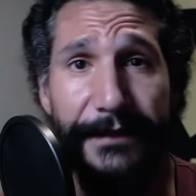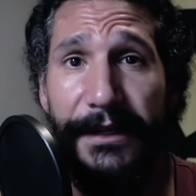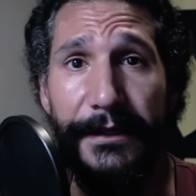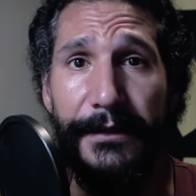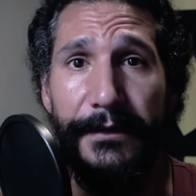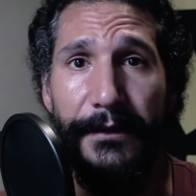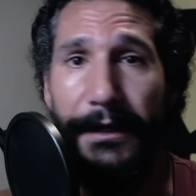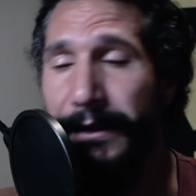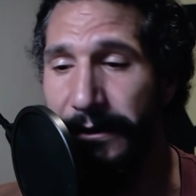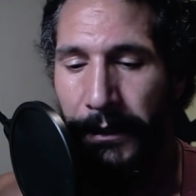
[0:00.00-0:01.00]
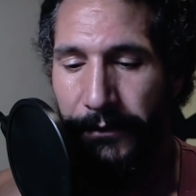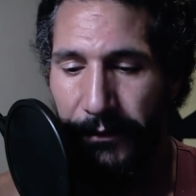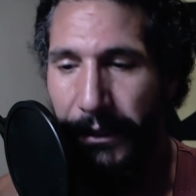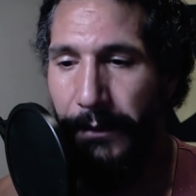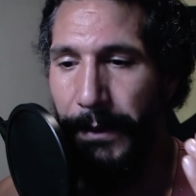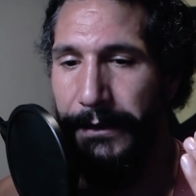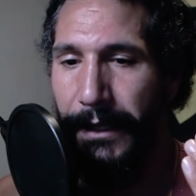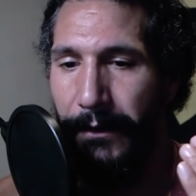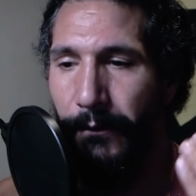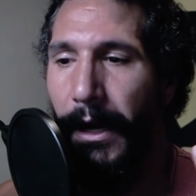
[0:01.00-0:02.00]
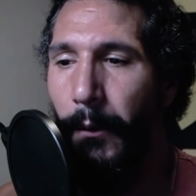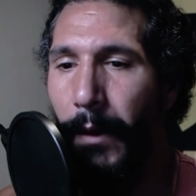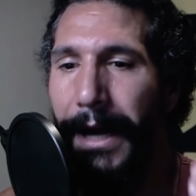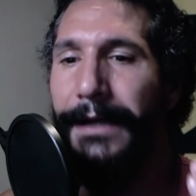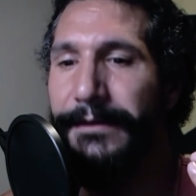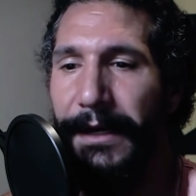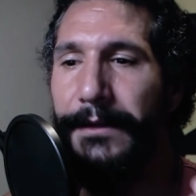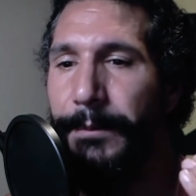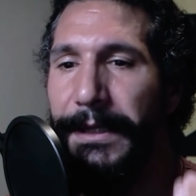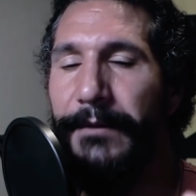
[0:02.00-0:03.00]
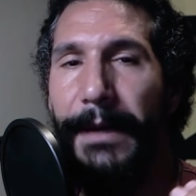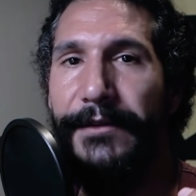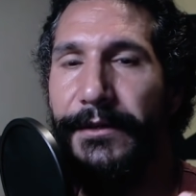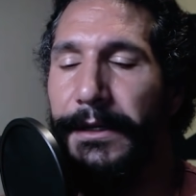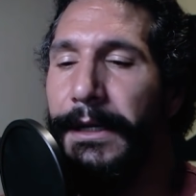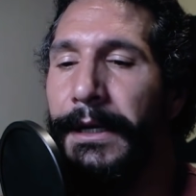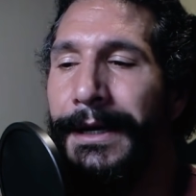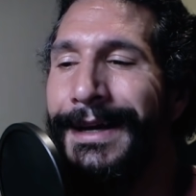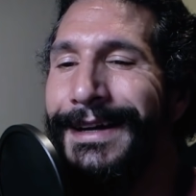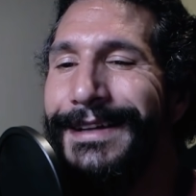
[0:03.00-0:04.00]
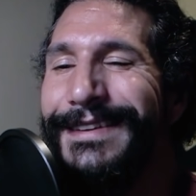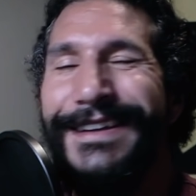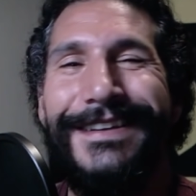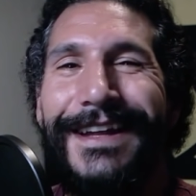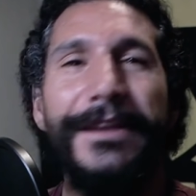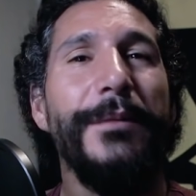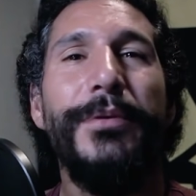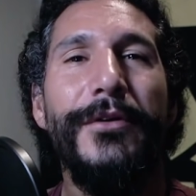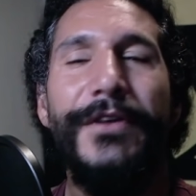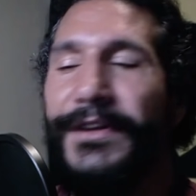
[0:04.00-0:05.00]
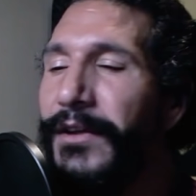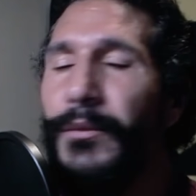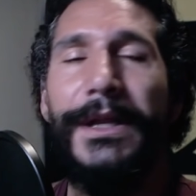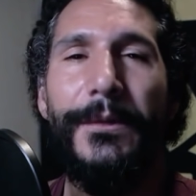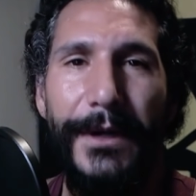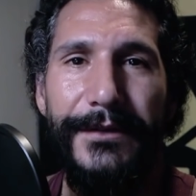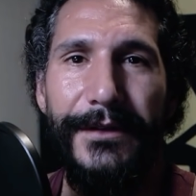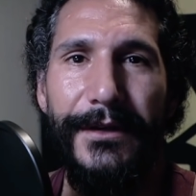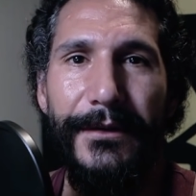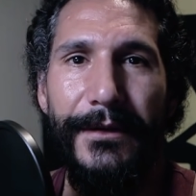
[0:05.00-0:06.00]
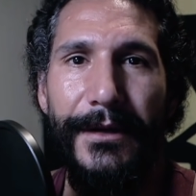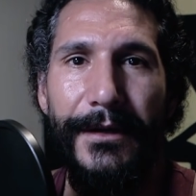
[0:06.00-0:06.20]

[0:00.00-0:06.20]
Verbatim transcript: that's it. Okay, so think about that. Why is that the peak of masculinity? Because he has nothing to prove. He does what he wants to do.